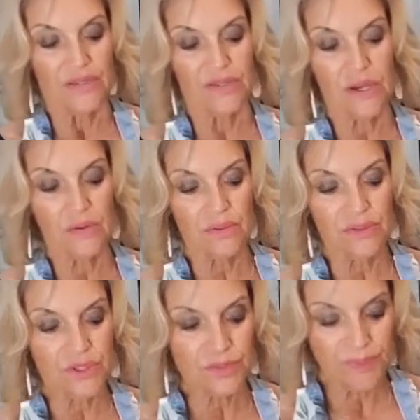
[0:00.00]
So
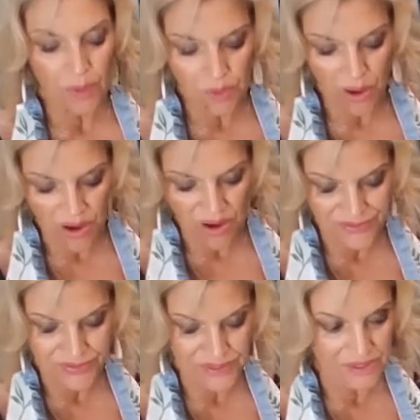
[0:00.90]
just pull
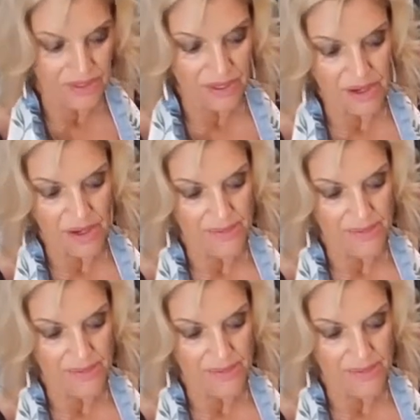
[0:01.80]
off the